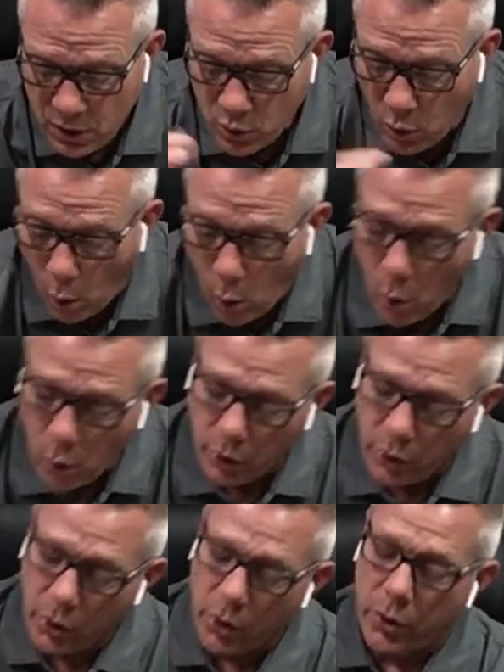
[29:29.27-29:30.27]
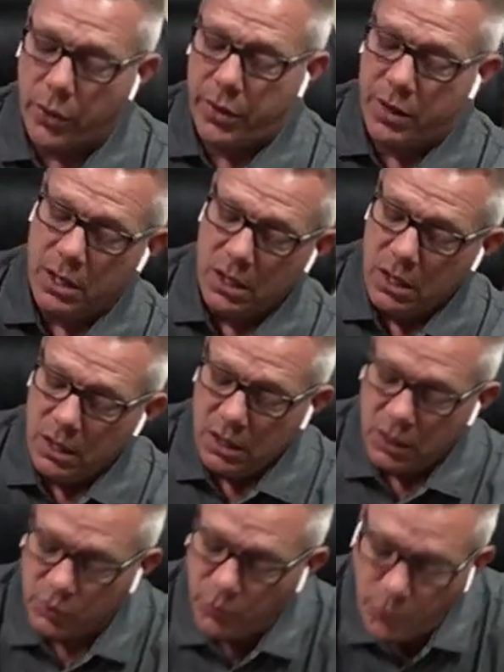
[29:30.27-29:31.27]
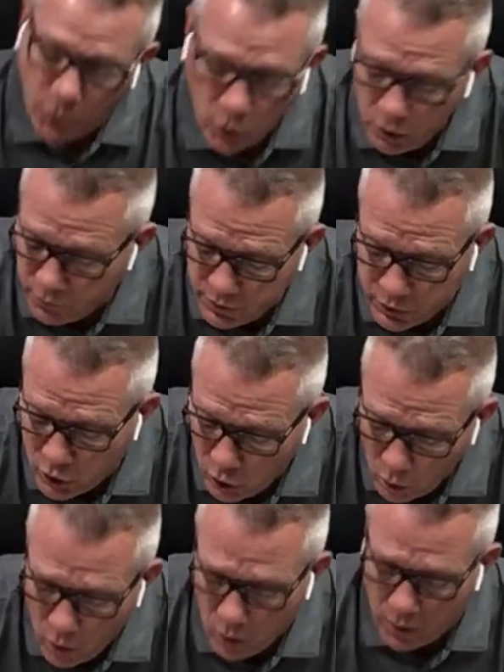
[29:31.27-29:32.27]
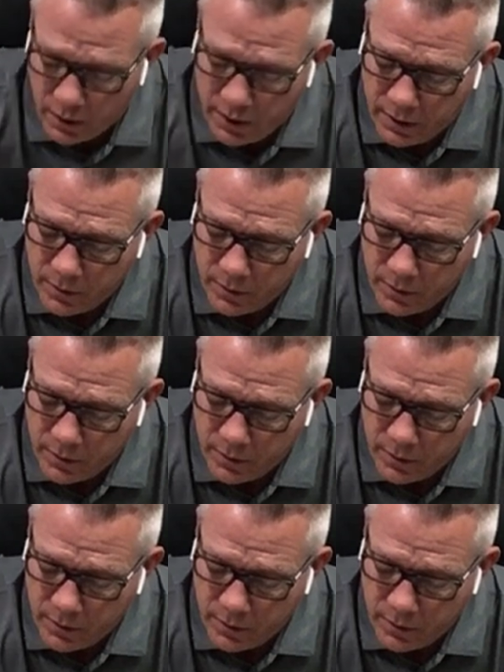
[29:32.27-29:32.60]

The whole earth is full of his glory.